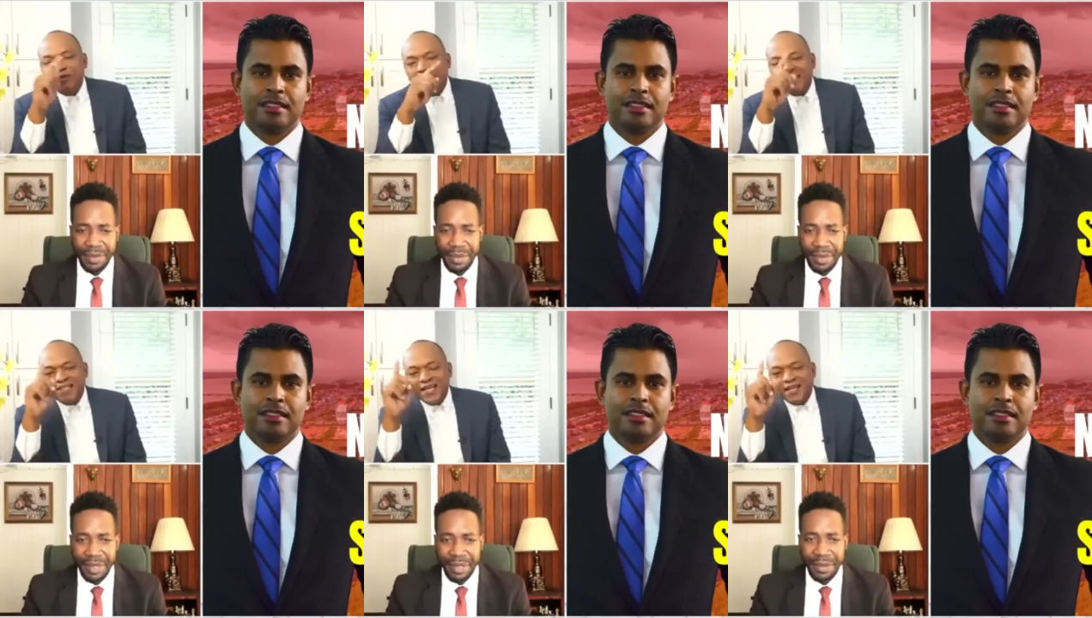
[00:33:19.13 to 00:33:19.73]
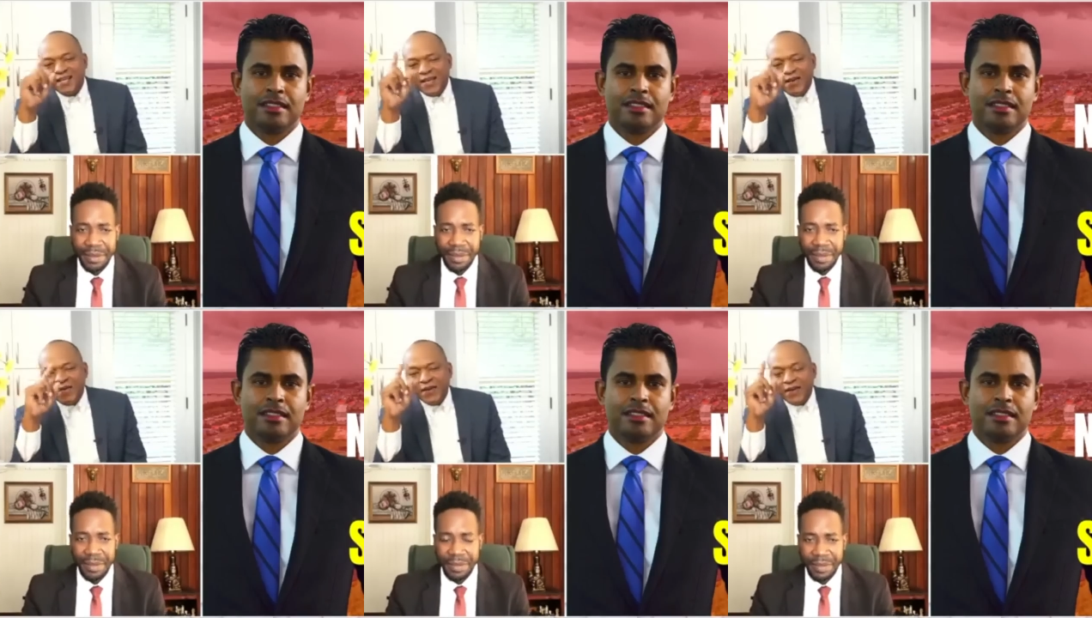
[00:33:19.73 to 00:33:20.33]
Speaker 1: not taking
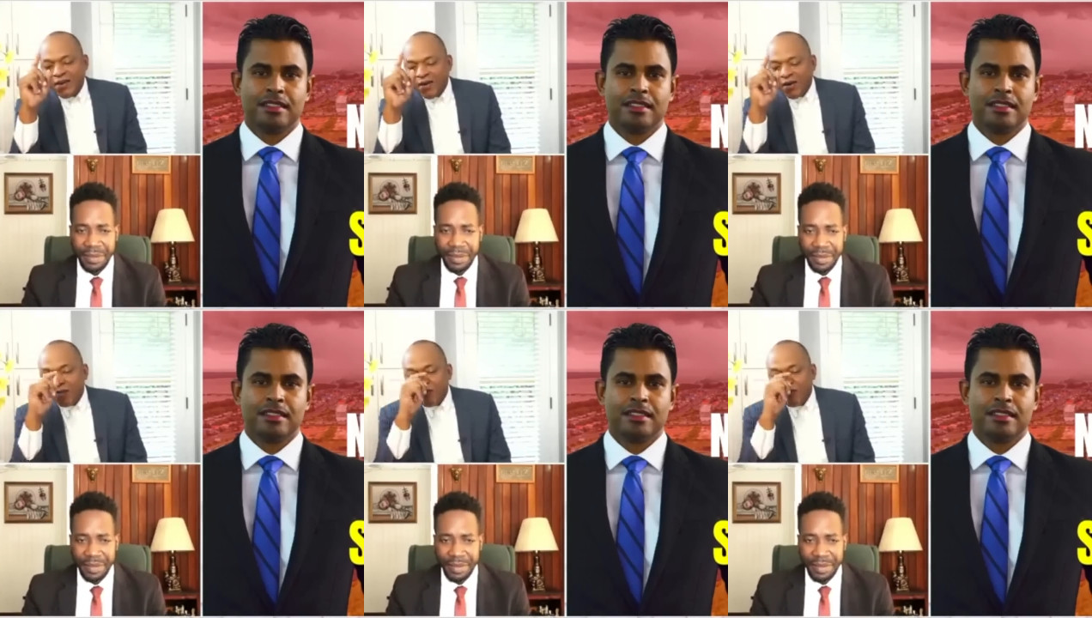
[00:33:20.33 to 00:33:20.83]
care of